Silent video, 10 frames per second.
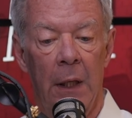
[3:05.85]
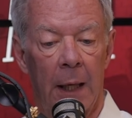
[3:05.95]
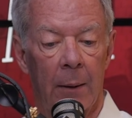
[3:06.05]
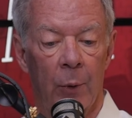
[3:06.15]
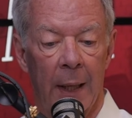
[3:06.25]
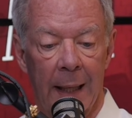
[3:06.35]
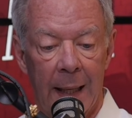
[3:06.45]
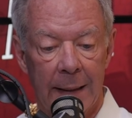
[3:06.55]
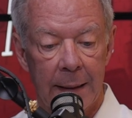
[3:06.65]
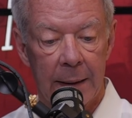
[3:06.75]
And when I
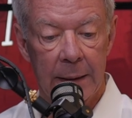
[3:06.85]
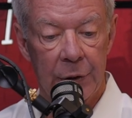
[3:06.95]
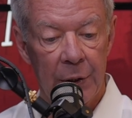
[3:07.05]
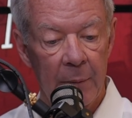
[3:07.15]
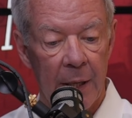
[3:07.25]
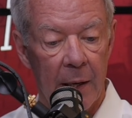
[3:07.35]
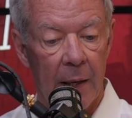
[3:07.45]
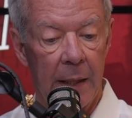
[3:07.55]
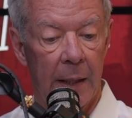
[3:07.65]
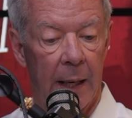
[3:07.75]
got to
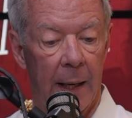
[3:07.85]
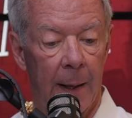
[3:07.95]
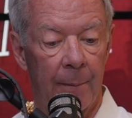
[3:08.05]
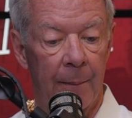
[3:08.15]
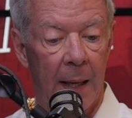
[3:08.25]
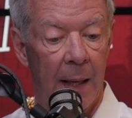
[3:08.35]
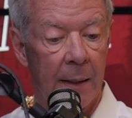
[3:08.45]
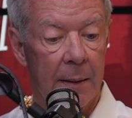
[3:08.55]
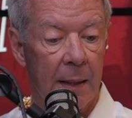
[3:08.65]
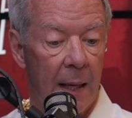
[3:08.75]
seminary, um,
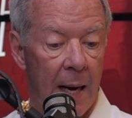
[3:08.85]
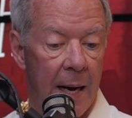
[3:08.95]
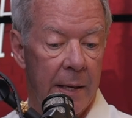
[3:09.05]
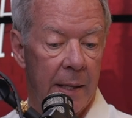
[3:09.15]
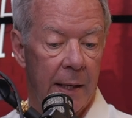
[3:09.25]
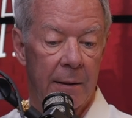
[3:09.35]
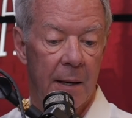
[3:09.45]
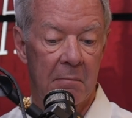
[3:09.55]
I, I, uh,